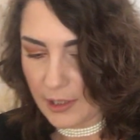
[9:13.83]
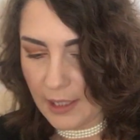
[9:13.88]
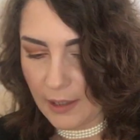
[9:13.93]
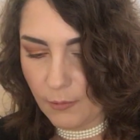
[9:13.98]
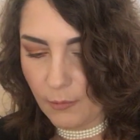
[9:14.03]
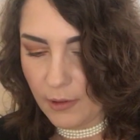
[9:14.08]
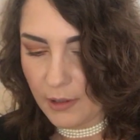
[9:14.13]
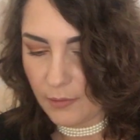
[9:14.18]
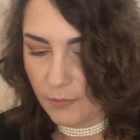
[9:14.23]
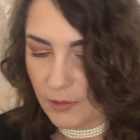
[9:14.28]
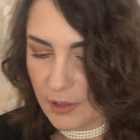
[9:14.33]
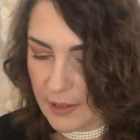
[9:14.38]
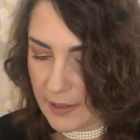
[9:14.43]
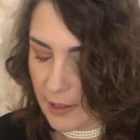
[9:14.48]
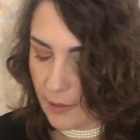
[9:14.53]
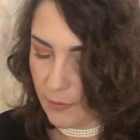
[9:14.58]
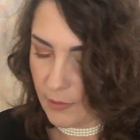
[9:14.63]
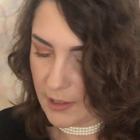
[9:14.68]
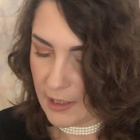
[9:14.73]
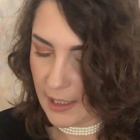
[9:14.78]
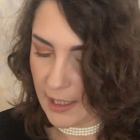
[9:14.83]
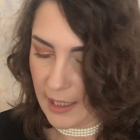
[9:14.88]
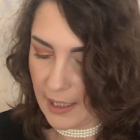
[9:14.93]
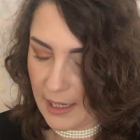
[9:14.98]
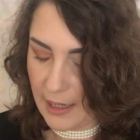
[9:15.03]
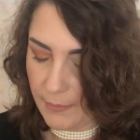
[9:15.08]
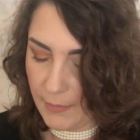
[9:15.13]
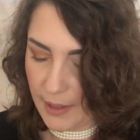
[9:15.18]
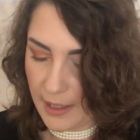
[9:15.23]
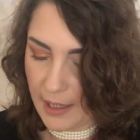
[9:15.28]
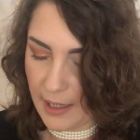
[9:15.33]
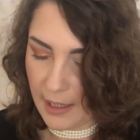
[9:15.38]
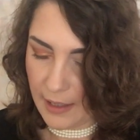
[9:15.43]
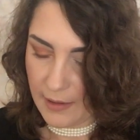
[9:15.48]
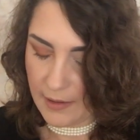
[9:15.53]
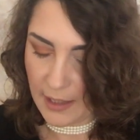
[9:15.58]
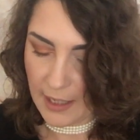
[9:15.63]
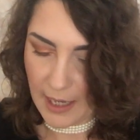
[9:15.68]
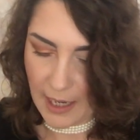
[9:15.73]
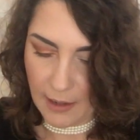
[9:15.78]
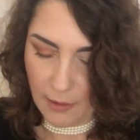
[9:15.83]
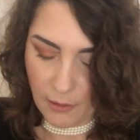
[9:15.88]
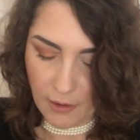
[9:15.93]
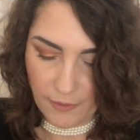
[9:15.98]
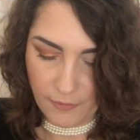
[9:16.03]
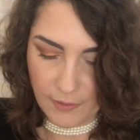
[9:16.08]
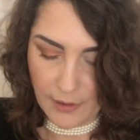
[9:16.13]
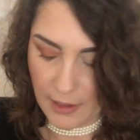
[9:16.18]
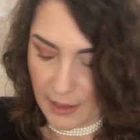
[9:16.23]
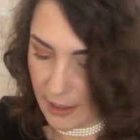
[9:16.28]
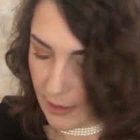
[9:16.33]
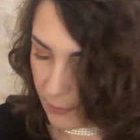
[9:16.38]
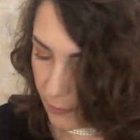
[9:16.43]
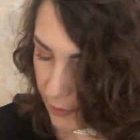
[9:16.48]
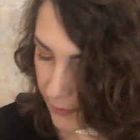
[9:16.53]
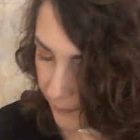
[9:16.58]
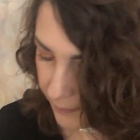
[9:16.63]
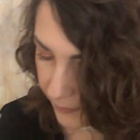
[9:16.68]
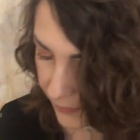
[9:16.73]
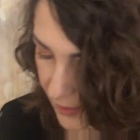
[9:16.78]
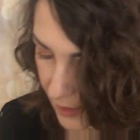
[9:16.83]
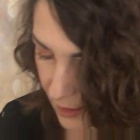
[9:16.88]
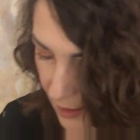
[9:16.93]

that one. I'm just going to clean my hand again after that one.